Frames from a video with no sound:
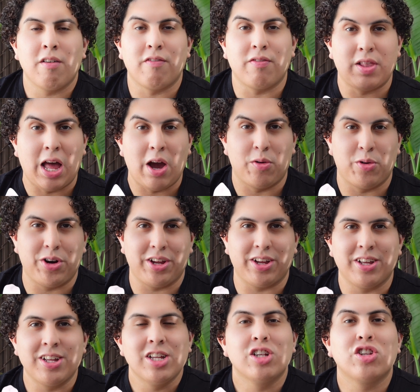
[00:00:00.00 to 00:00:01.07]

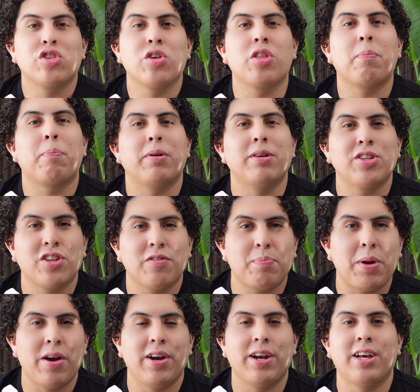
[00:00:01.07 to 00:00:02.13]
Flowering. So the birds of
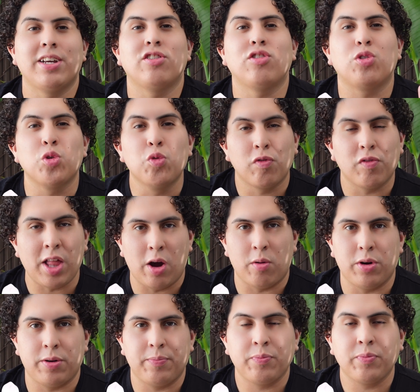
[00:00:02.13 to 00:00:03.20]
paradise do
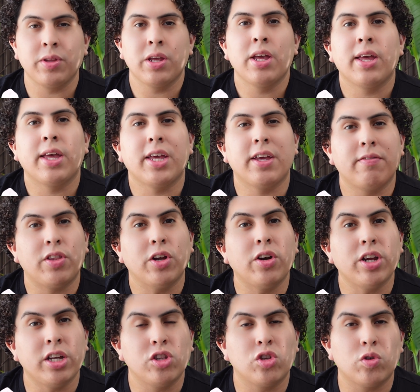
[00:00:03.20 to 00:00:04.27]
flower. If
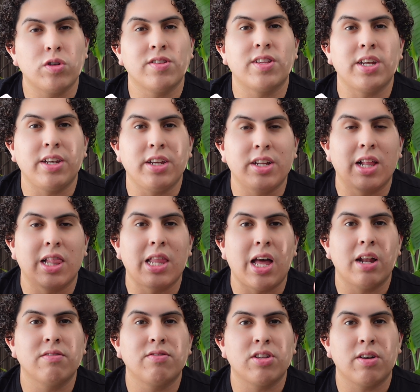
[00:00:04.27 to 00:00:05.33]
they're indoors, they need a
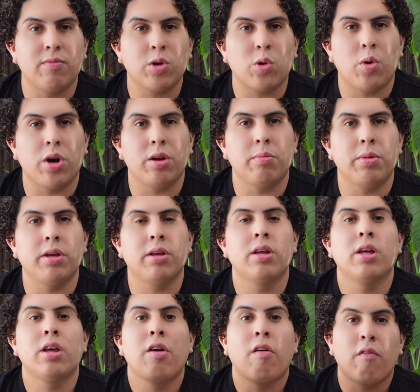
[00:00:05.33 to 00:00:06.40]
lot of sun requirement
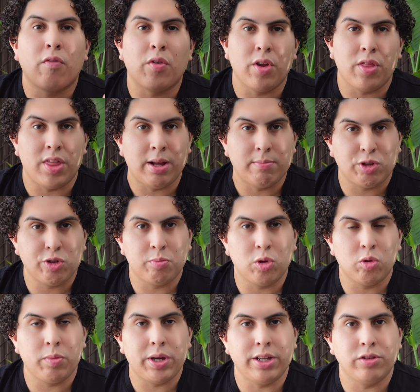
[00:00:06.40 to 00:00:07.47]
for them to
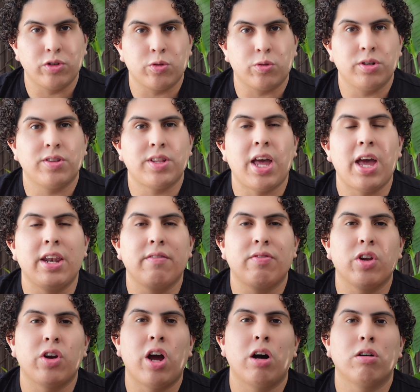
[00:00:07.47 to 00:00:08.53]
bloom indoors, and if
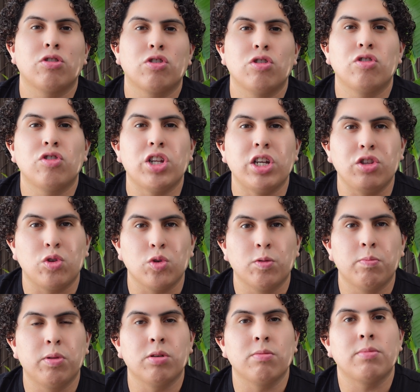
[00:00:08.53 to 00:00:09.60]
they're outdoors, they do
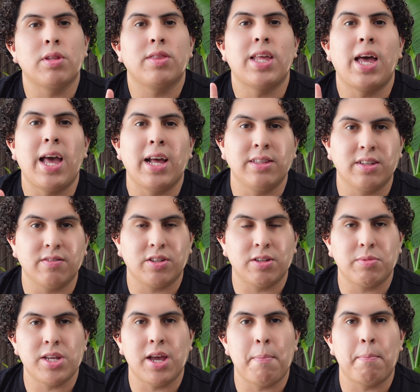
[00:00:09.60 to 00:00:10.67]
bloom the end of
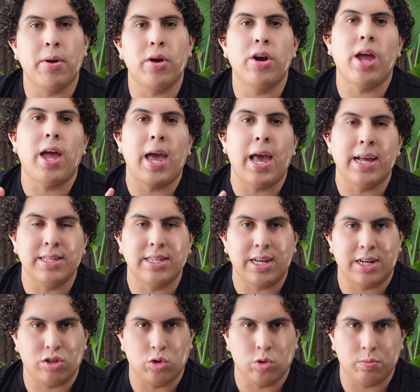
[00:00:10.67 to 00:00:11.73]
September and
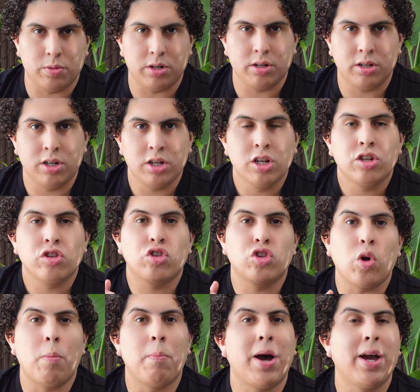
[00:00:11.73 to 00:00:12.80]
October.
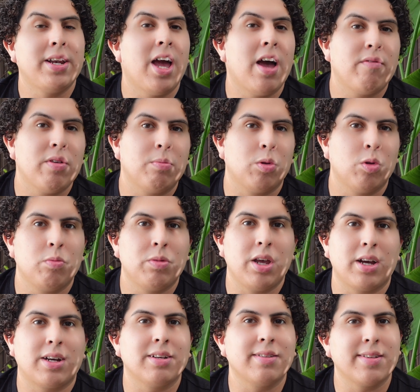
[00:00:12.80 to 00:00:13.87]
So mine haven't bloomed
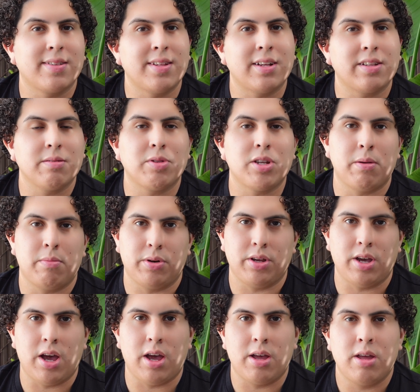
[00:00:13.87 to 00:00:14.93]
yet because it's not September yet,